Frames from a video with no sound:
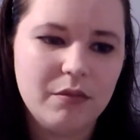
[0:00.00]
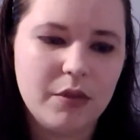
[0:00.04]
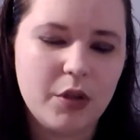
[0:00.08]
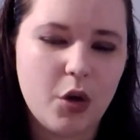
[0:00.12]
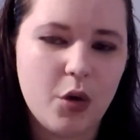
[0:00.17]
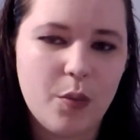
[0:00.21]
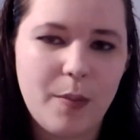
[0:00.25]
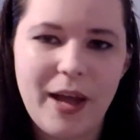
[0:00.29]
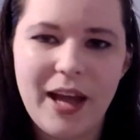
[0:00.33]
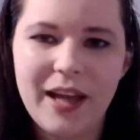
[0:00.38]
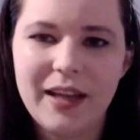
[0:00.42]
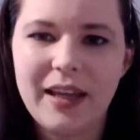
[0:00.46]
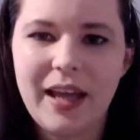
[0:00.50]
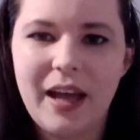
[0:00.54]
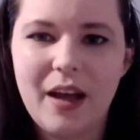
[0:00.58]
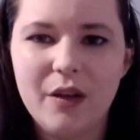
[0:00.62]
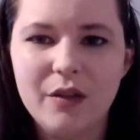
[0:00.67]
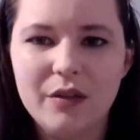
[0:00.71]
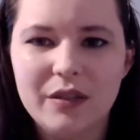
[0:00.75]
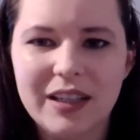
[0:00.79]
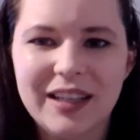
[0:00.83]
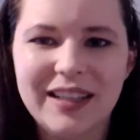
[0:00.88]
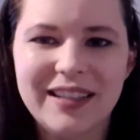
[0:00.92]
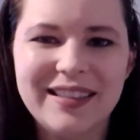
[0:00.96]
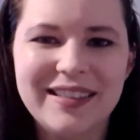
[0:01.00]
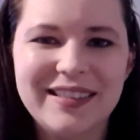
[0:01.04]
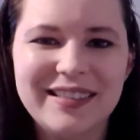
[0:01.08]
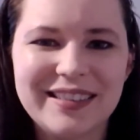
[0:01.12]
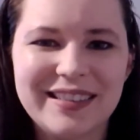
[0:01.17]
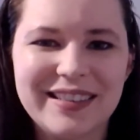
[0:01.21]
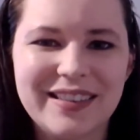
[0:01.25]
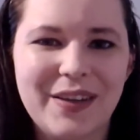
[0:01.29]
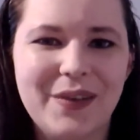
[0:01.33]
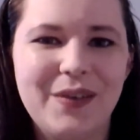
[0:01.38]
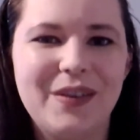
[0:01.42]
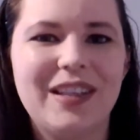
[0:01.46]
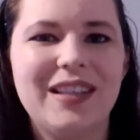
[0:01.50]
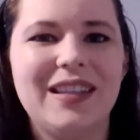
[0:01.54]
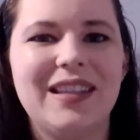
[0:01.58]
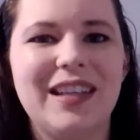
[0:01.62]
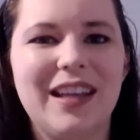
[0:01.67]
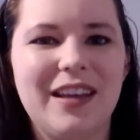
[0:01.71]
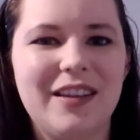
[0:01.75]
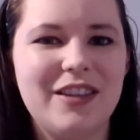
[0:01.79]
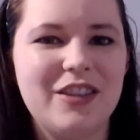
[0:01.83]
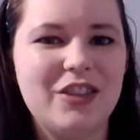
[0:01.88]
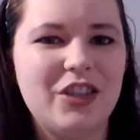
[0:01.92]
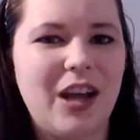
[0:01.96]
go back out, go get
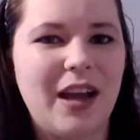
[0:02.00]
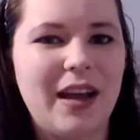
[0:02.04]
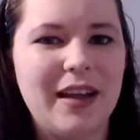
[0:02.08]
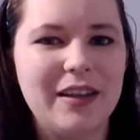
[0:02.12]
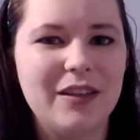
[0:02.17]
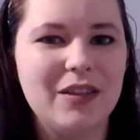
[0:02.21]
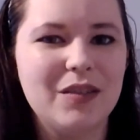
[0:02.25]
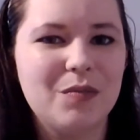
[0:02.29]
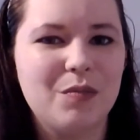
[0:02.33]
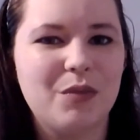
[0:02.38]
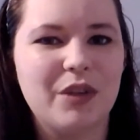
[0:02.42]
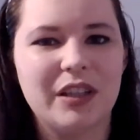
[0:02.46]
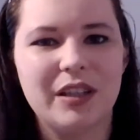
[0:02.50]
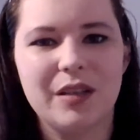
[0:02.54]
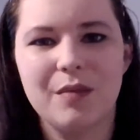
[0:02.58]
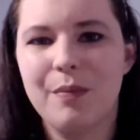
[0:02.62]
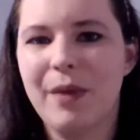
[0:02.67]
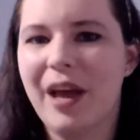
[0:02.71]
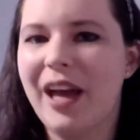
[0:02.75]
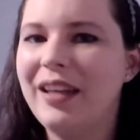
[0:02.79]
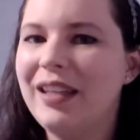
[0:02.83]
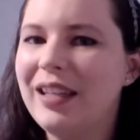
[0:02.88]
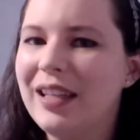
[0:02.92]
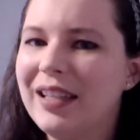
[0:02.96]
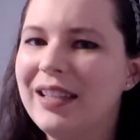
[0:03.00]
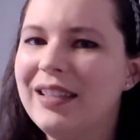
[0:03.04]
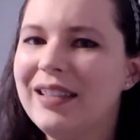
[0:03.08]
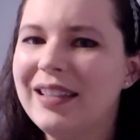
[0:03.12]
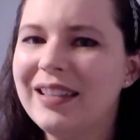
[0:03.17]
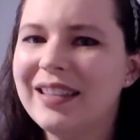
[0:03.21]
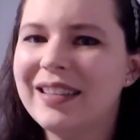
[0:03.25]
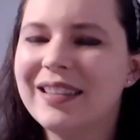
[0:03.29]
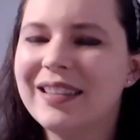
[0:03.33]
the other child, bring them back in.